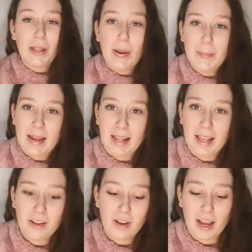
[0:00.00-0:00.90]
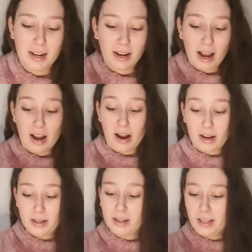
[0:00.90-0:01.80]
so massive, and
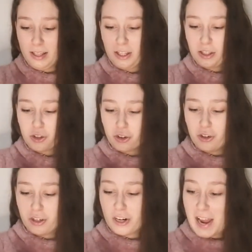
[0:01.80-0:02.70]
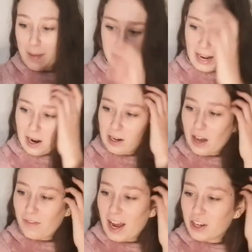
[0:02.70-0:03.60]
it's true to the name that I
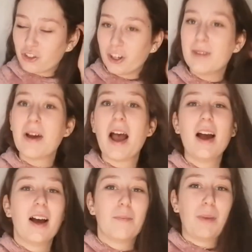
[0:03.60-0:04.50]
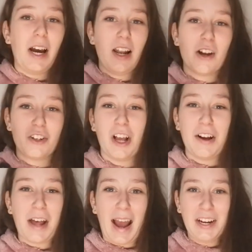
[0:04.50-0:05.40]
love extreme. My lashes
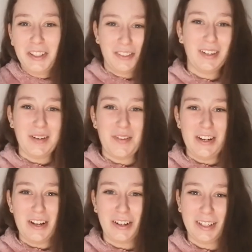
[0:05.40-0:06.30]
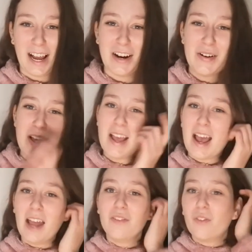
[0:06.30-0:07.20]
are extremely long now
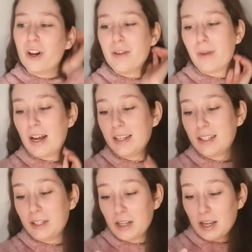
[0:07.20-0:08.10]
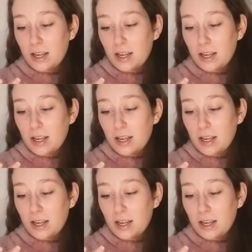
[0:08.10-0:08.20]
and volumized.